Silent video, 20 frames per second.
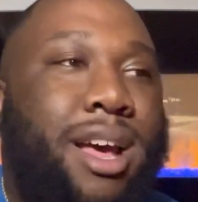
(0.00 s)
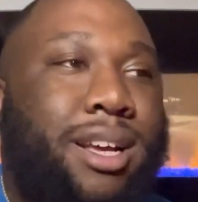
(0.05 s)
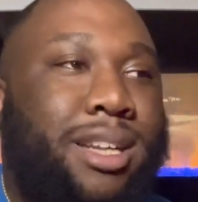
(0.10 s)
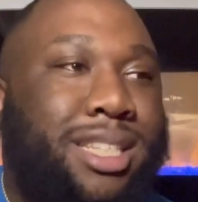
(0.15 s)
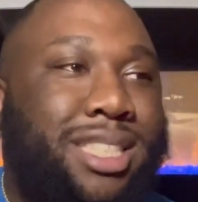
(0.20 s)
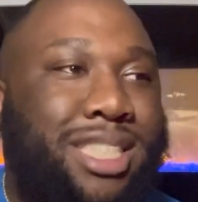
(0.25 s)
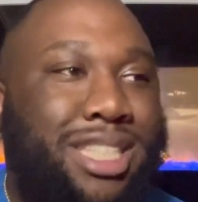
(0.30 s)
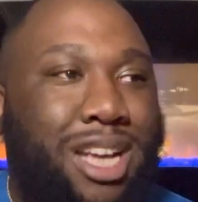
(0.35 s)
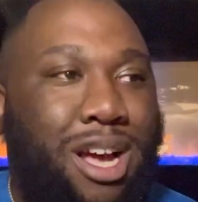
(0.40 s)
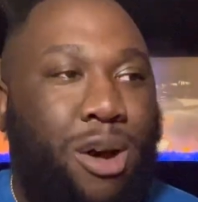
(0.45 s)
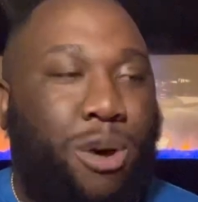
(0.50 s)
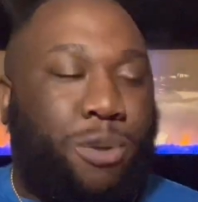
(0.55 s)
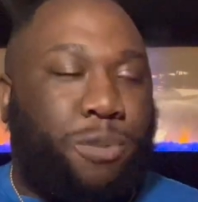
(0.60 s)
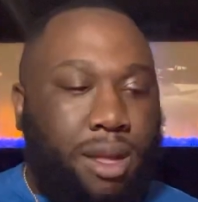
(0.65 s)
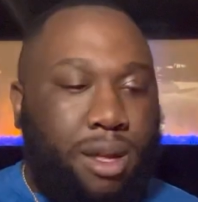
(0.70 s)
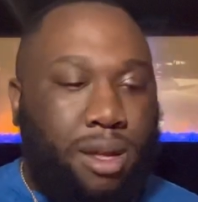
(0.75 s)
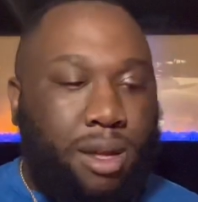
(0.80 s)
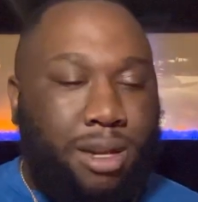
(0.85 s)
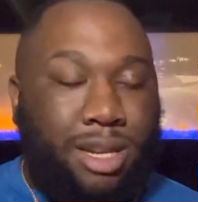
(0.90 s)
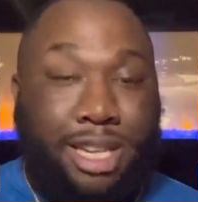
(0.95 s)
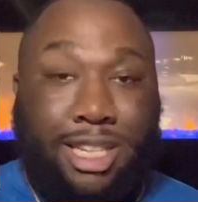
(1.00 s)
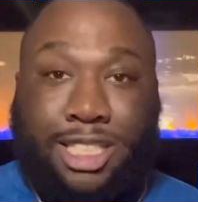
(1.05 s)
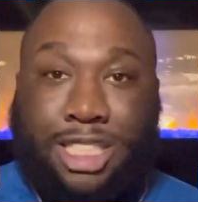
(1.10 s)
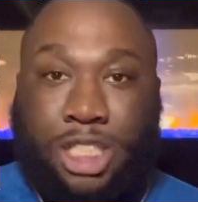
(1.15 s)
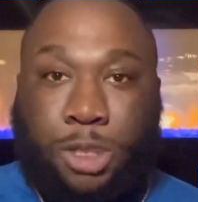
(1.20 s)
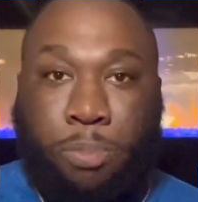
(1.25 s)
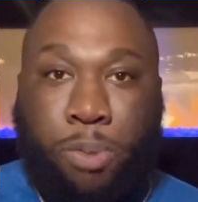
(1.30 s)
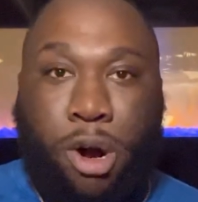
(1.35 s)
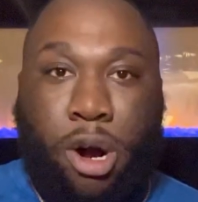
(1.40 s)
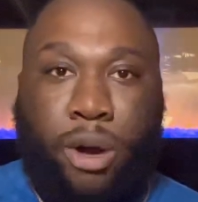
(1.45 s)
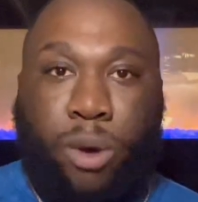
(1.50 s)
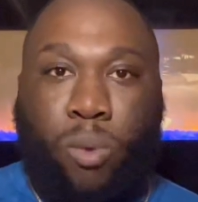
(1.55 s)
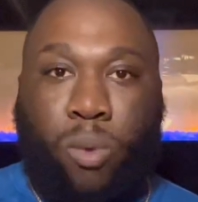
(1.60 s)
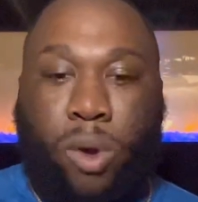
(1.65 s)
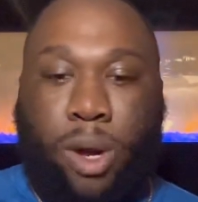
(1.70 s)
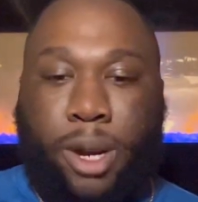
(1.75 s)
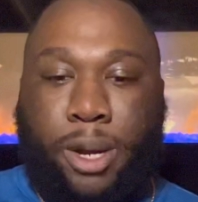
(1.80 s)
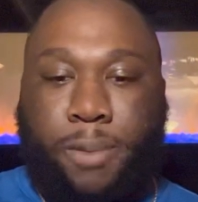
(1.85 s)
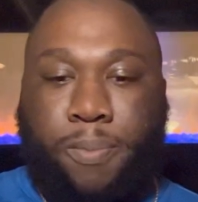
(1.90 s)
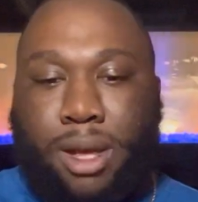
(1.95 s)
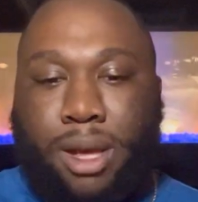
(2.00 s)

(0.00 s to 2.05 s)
So this is part one,